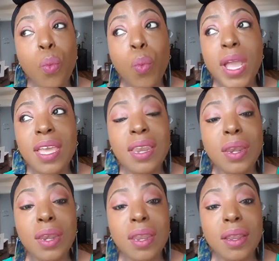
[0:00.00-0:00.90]

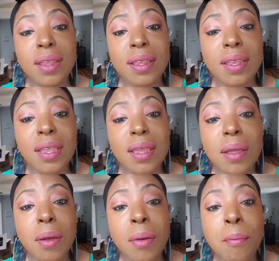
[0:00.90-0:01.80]
When
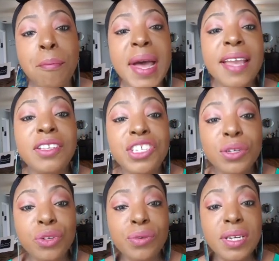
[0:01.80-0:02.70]
my
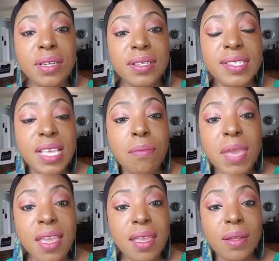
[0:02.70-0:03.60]
children see
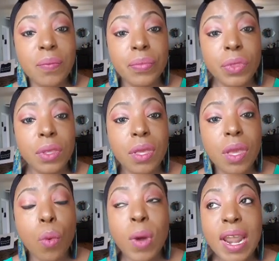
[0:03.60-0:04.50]
me,
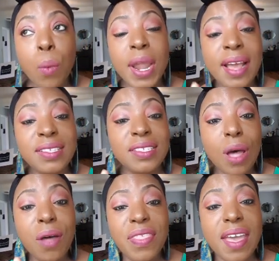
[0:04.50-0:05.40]
when I
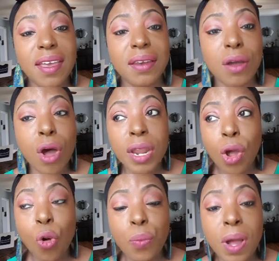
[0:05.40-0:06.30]
saw that on
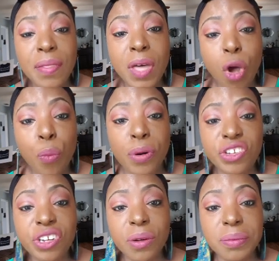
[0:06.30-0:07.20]
the Oprah
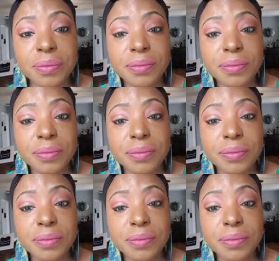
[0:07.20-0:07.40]
show,